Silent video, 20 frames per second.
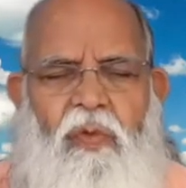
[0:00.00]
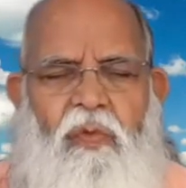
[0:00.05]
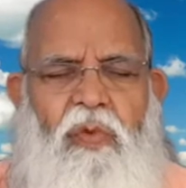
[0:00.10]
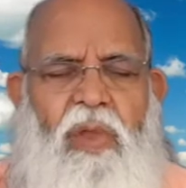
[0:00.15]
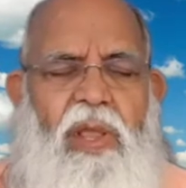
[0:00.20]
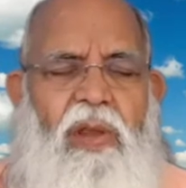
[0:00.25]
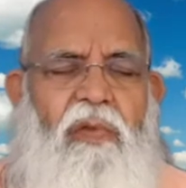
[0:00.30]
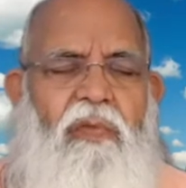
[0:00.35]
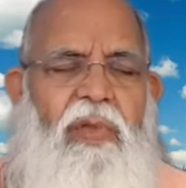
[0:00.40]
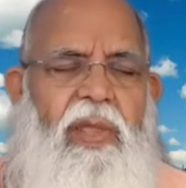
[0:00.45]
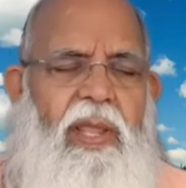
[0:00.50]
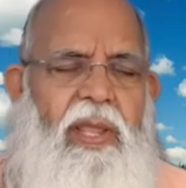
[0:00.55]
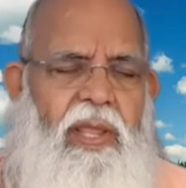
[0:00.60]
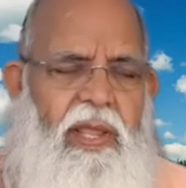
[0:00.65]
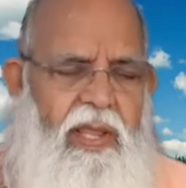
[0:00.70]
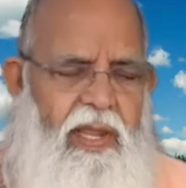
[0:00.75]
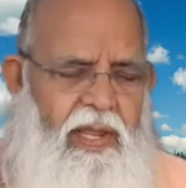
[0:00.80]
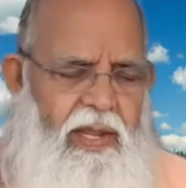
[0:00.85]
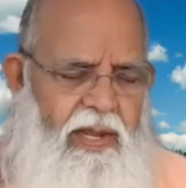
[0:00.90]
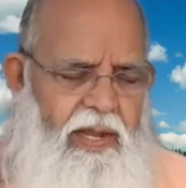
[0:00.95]
When we
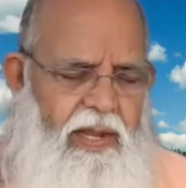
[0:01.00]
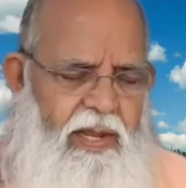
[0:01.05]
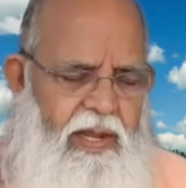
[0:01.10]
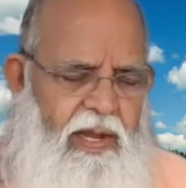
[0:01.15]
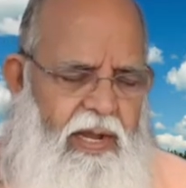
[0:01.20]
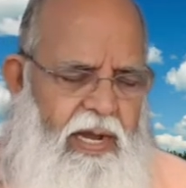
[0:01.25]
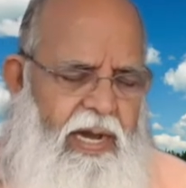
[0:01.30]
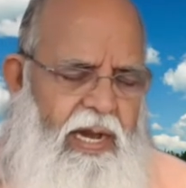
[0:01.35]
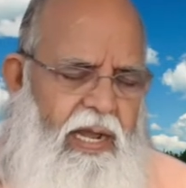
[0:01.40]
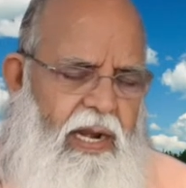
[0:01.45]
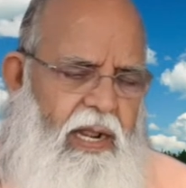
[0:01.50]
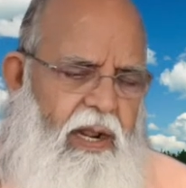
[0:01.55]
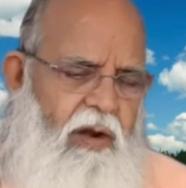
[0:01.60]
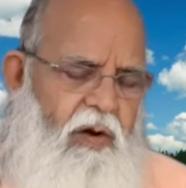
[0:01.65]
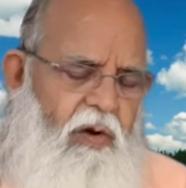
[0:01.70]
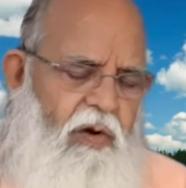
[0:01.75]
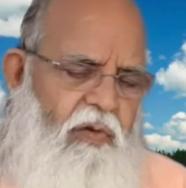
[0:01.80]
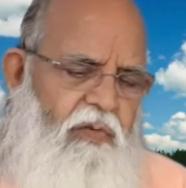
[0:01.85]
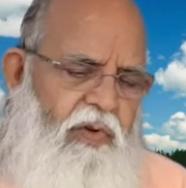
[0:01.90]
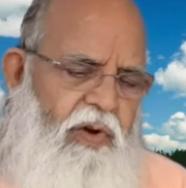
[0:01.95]
are
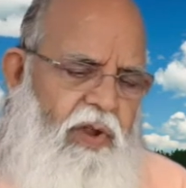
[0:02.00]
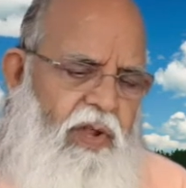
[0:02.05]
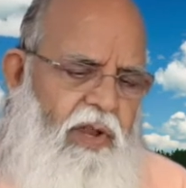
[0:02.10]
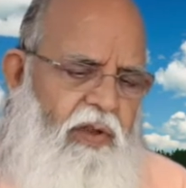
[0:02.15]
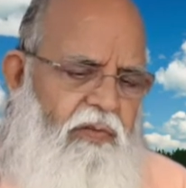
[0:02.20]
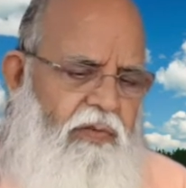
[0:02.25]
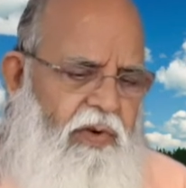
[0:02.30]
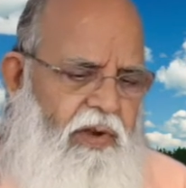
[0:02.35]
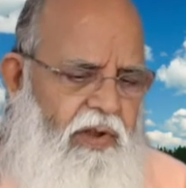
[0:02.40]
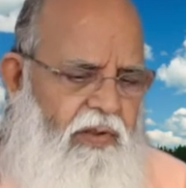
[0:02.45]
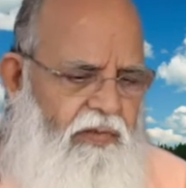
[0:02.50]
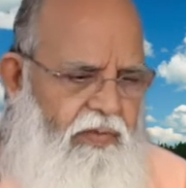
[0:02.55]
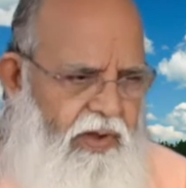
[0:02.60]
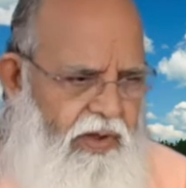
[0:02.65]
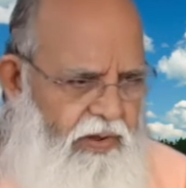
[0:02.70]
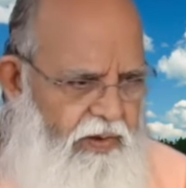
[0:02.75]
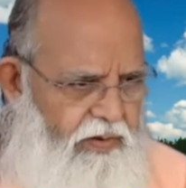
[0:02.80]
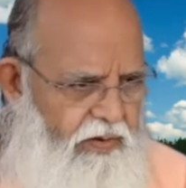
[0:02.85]
around 40 45,